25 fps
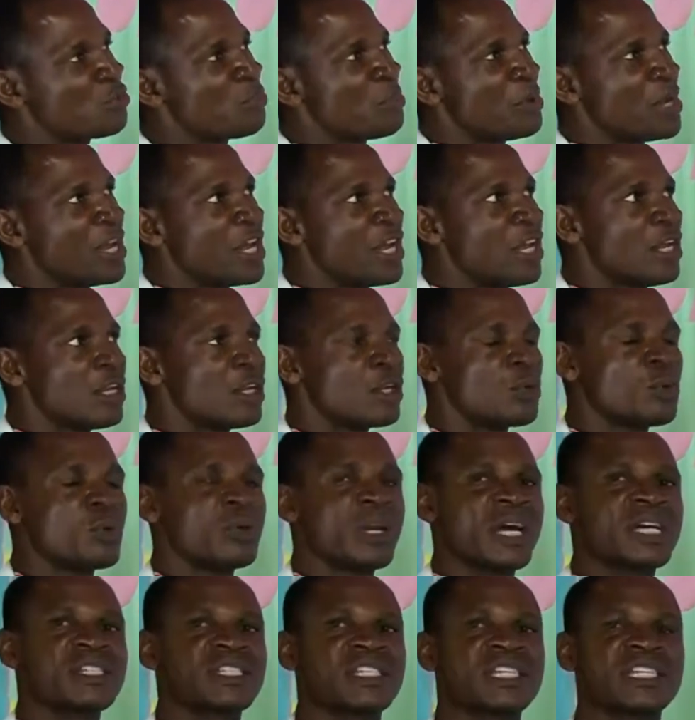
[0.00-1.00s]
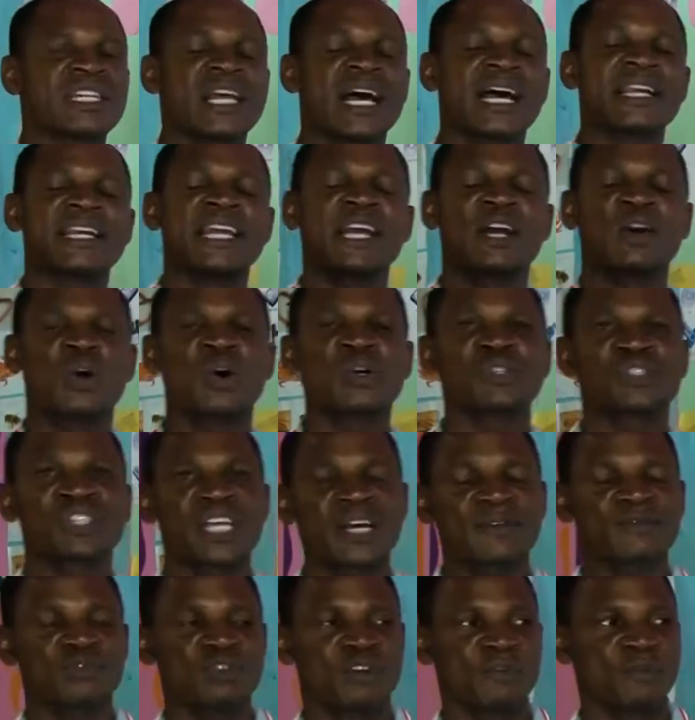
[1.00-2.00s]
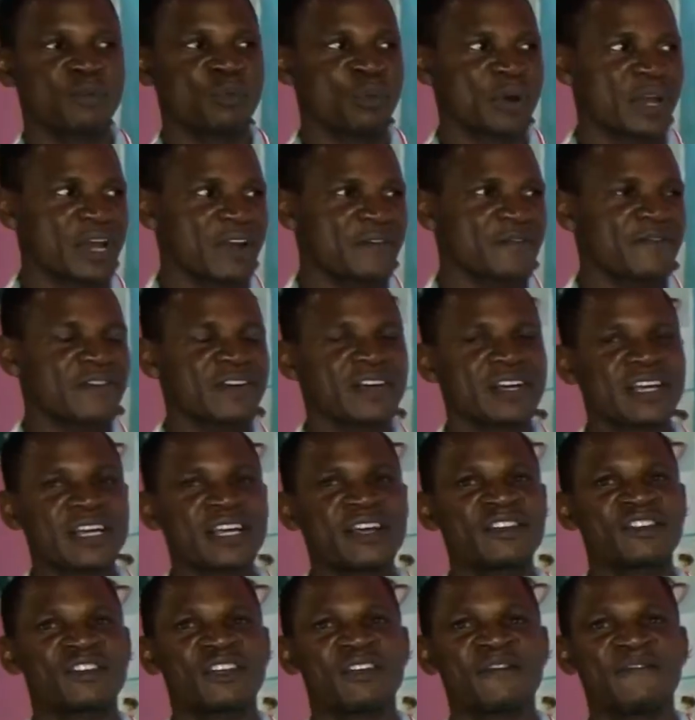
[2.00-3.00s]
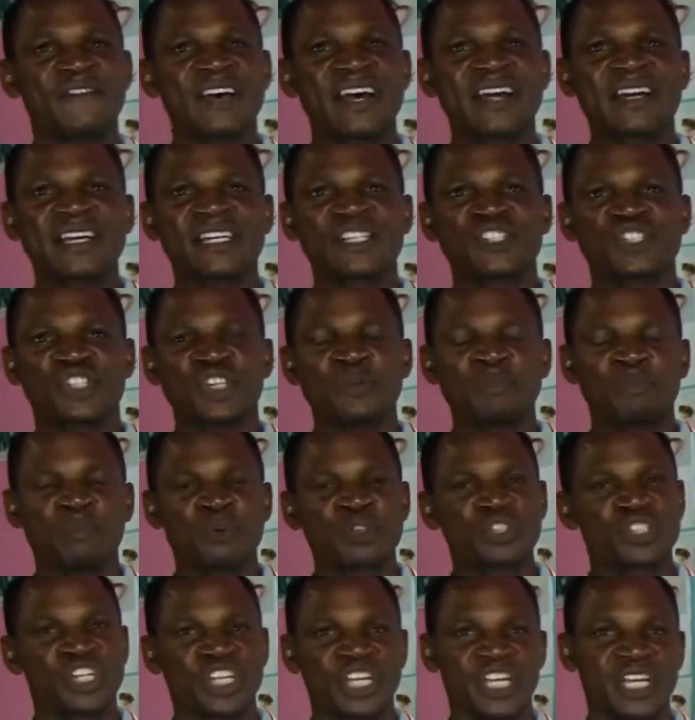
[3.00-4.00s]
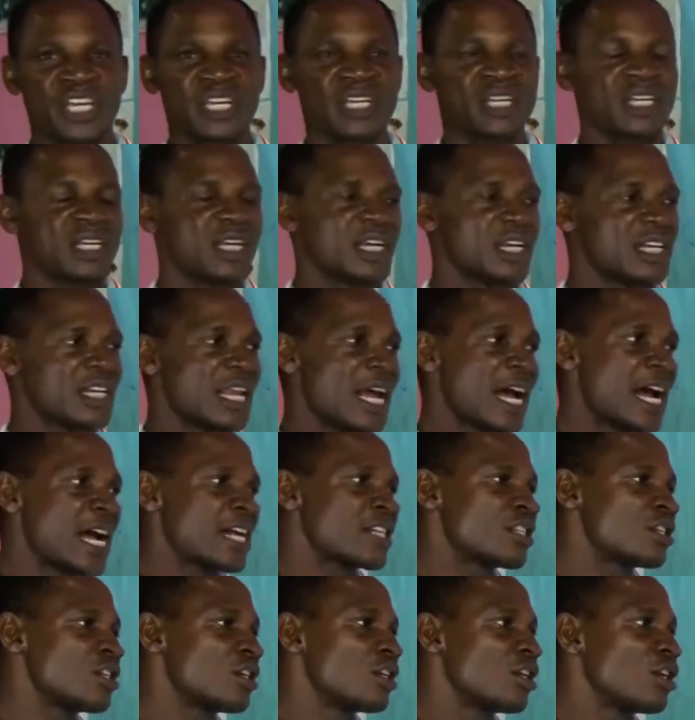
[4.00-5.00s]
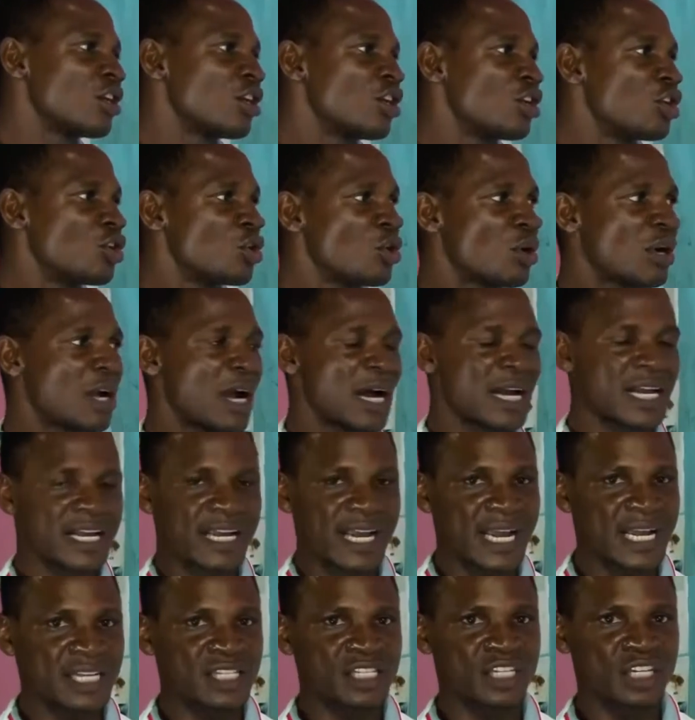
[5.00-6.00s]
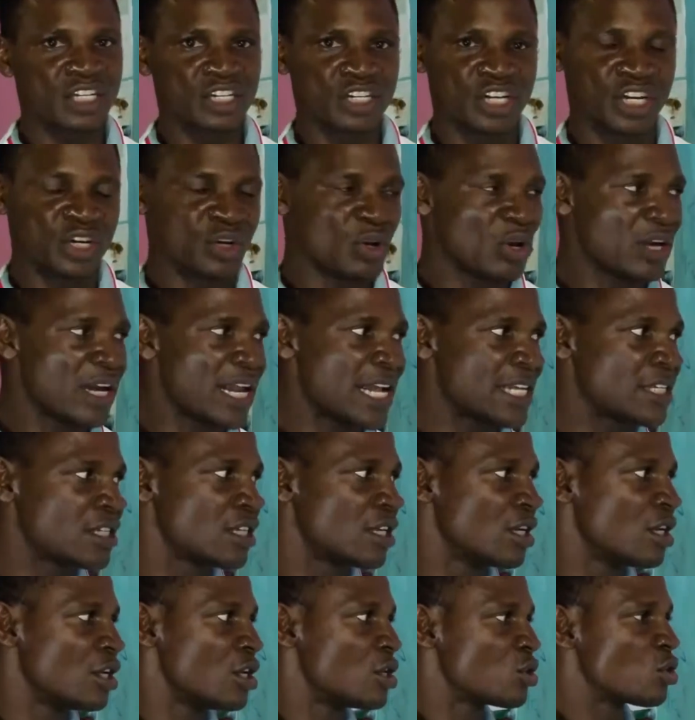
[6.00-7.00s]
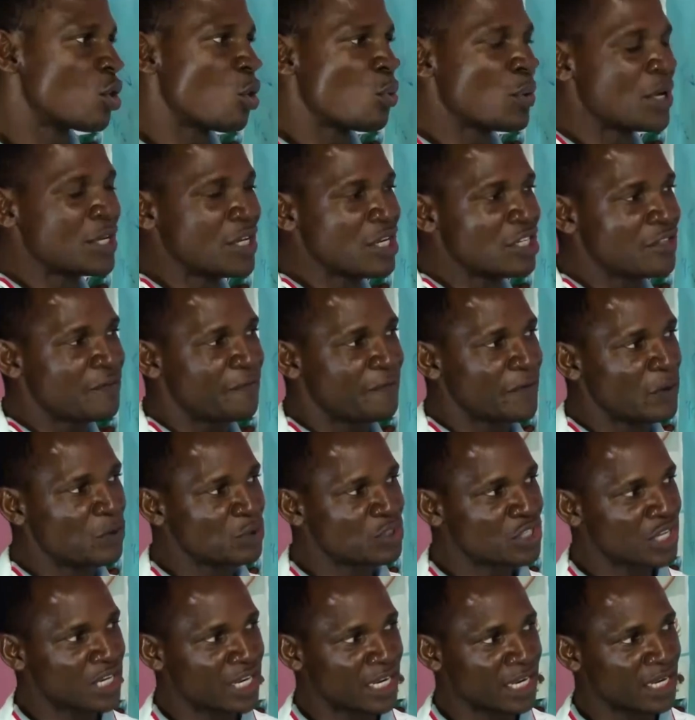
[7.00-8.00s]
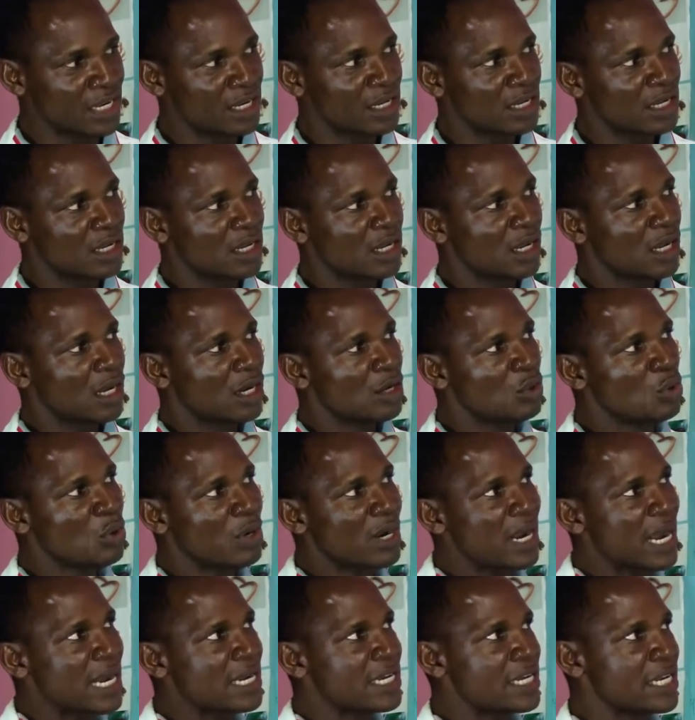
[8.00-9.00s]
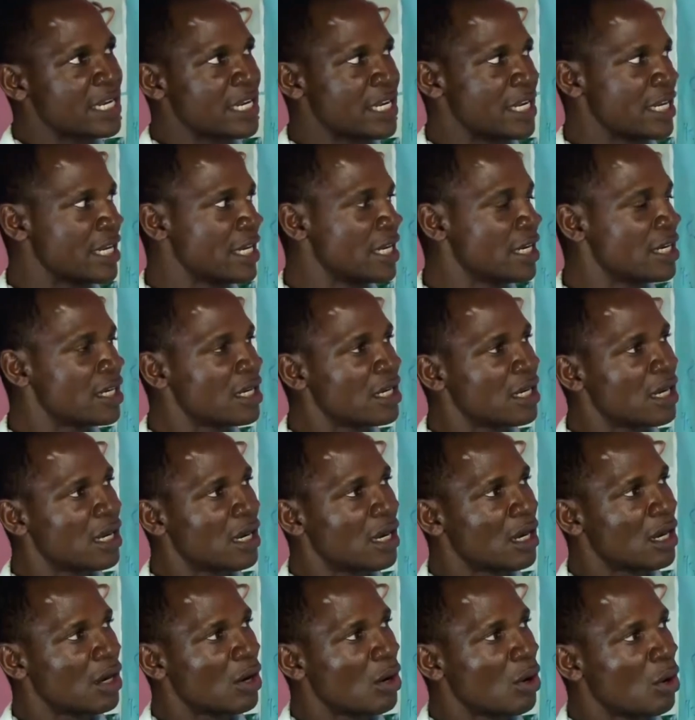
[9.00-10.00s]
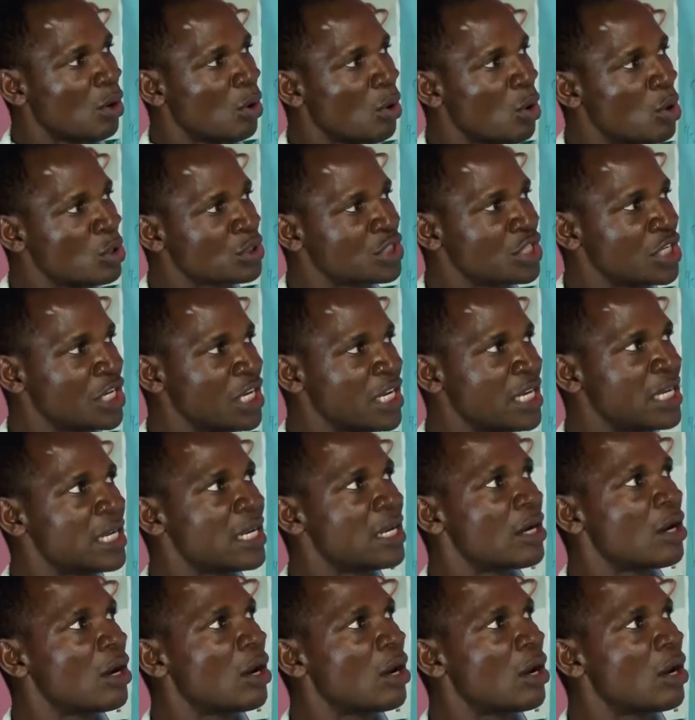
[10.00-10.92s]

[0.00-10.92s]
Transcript: going with me, you will now see that the concept of wave is a very simple thing that you can get the knowledge. So with this few thing, look at the whole